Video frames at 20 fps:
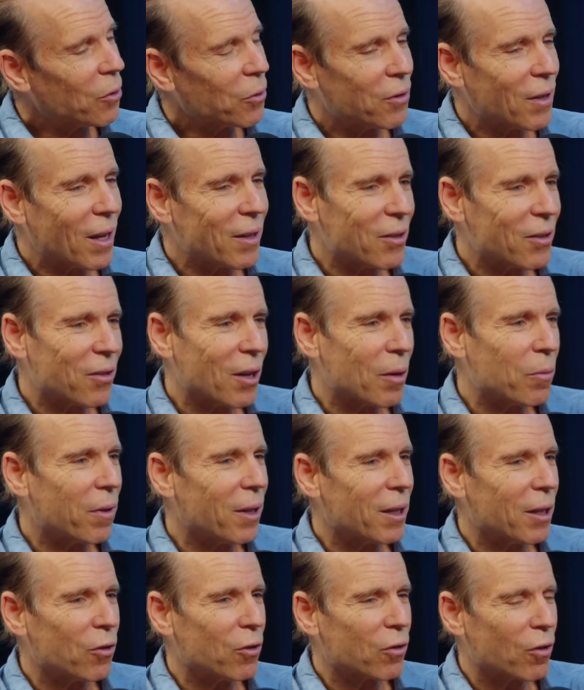So it's not the same
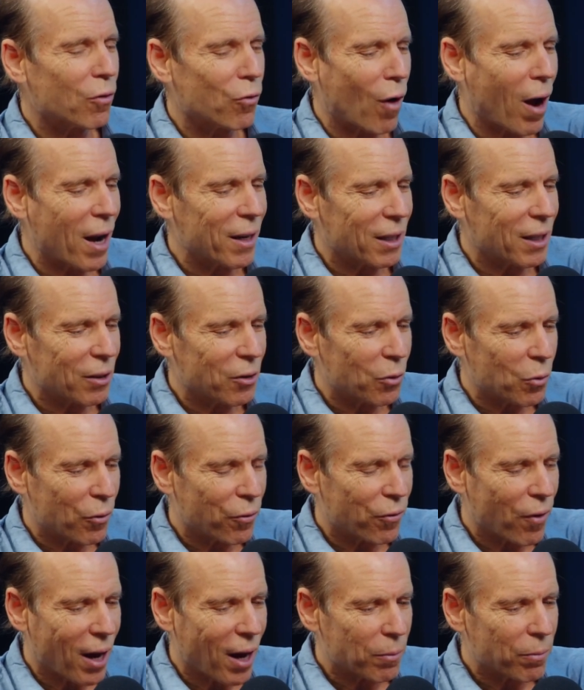thing as grinding it to a
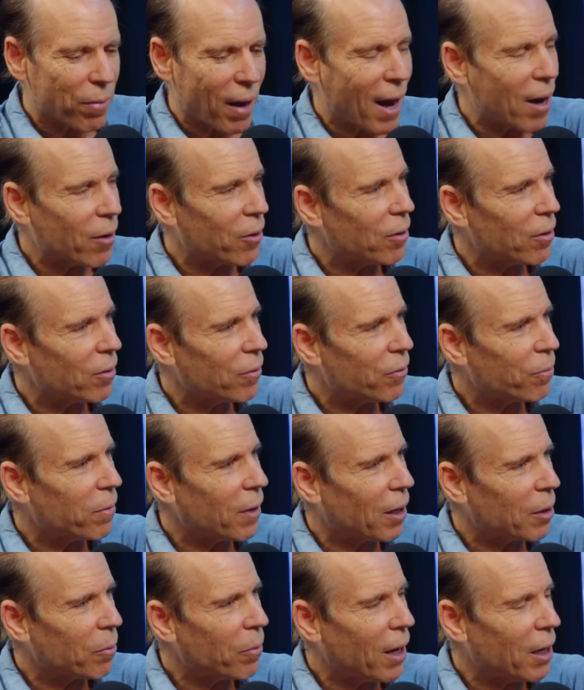fine powder,
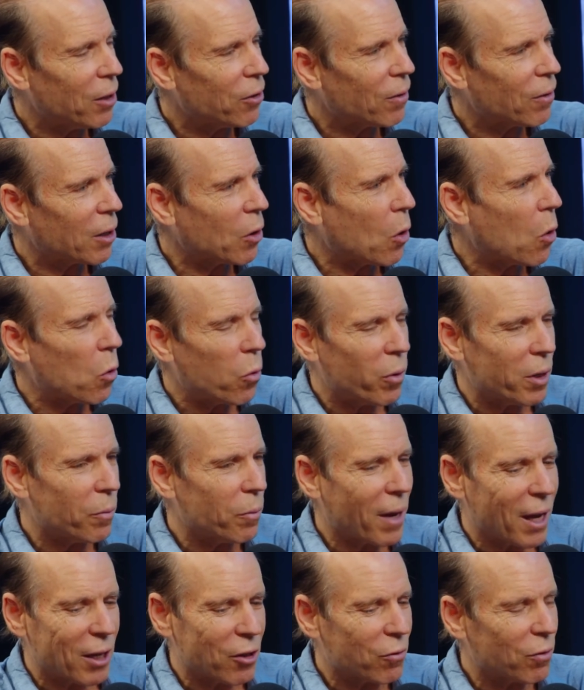like paste, like whole
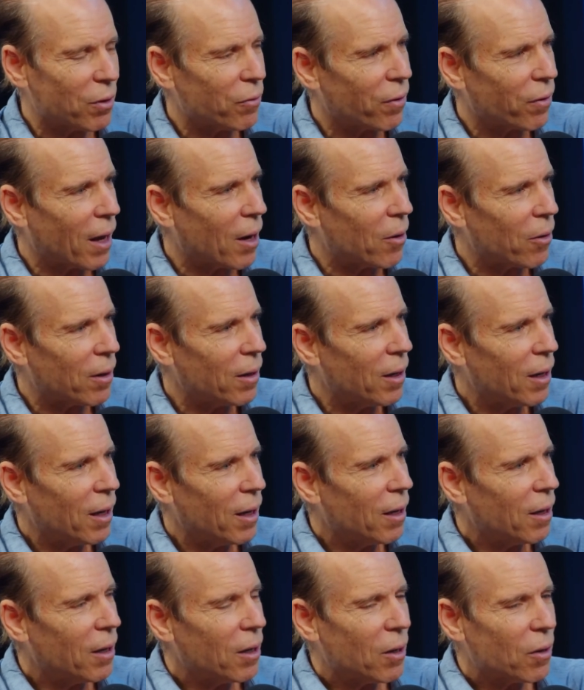wheat pastry flour.
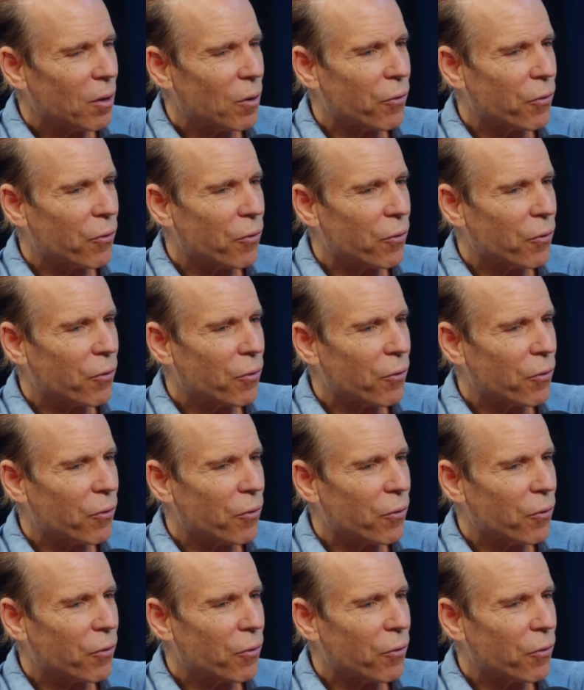Mm-hmm.